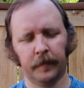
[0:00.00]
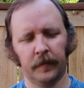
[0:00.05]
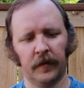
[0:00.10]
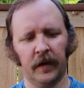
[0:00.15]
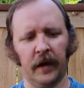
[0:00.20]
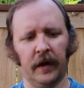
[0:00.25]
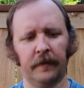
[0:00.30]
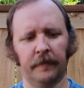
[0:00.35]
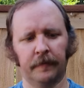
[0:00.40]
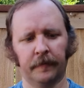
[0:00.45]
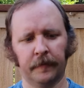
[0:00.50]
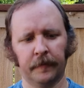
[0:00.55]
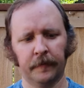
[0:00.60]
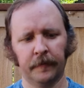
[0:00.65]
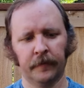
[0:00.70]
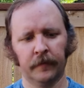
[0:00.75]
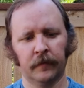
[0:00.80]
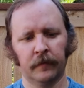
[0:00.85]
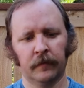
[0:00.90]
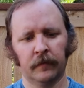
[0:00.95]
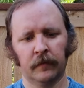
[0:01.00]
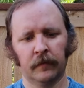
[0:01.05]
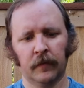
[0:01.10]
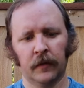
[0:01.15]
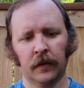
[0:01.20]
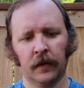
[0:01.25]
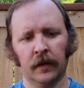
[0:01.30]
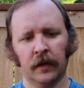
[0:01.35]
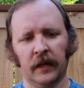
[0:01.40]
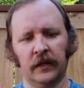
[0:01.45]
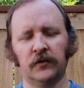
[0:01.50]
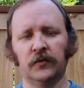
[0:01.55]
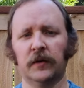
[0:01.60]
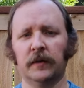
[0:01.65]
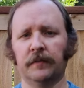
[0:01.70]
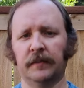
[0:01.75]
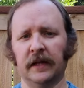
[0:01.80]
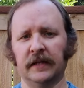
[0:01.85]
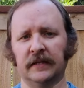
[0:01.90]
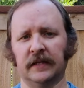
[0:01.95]
Yeah, that's
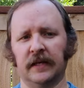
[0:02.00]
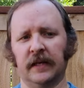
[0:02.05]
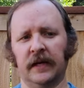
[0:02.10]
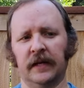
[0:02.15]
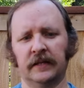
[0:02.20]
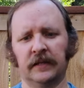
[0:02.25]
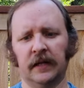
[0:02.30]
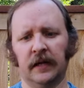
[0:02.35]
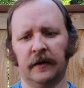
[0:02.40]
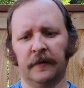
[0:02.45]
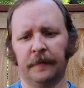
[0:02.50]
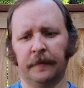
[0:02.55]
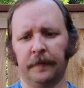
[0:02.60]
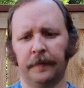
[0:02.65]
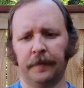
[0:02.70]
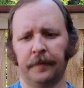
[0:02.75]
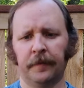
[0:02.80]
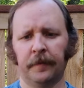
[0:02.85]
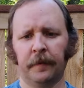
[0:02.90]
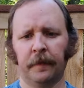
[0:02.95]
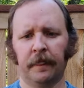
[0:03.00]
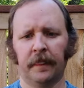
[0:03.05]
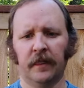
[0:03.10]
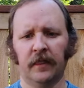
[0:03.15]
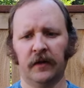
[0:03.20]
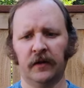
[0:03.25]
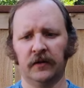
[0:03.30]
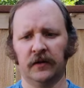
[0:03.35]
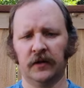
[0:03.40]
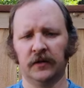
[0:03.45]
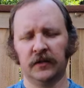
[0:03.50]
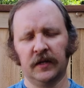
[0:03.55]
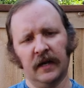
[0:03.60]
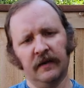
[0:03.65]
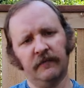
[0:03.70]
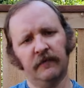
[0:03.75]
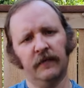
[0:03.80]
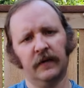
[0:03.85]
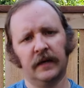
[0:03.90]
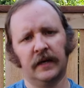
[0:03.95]
really pleasant. There's
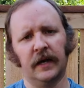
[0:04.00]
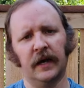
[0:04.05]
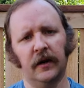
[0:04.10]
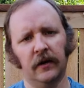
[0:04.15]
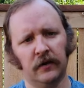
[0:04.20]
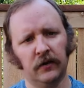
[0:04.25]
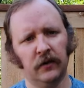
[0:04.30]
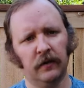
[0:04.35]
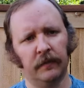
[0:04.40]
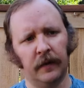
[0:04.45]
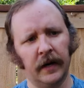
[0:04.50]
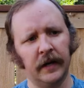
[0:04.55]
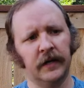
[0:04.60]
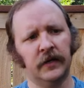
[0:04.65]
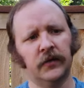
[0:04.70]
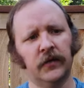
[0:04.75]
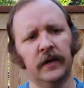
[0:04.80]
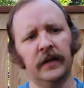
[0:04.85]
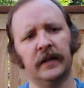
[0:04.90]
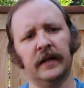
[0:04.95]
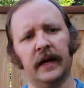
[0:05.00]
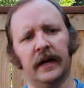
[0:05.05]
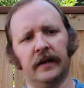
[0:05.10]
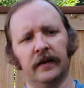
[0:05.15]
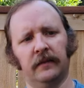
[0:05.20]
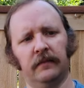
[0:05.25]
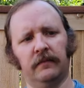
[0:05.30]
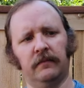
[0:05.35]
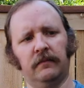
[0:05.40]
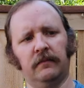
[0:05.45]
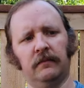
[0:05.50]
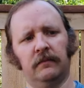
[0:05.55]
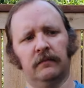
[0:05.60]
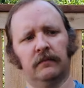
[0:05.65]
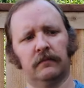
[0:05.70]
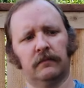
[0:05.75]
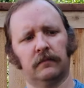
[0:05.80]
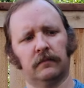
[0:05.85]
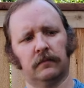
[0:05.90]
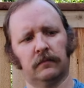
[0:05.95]
enough of a character, a body to it that
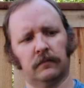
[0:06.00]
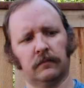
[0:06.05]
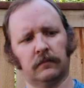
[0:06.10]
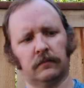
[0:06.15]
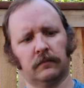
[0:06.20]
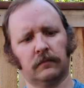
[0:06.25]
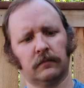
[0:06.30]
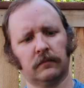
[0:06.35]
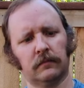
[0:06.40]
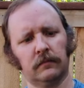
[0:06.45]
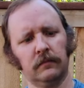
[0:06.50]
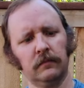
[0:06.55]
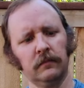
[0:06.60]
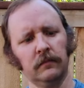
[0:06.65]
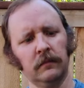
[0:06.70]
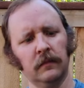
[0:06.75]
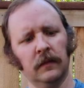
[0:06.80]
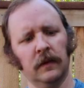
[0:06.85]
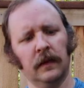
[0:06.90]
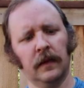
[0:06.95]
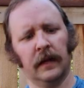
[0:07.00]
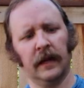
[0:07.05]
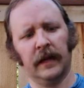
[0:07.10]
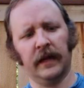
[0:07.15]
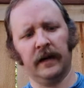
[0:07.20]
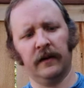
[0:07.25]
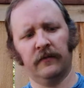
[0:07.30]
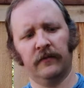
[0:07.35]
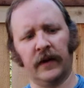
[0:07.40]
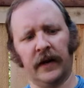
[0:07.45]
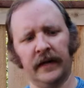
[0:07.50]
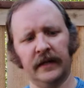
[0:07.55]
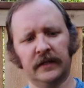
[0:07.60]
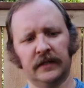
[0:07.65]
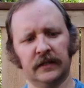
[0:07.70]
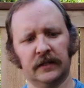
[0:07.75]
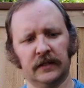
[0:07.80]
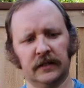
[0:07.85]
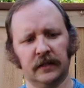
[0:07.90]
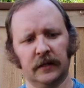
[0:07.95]
it
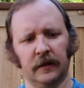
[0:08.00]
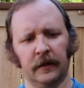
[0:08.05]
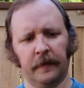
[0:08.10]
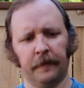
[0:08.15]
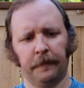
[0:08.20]
invites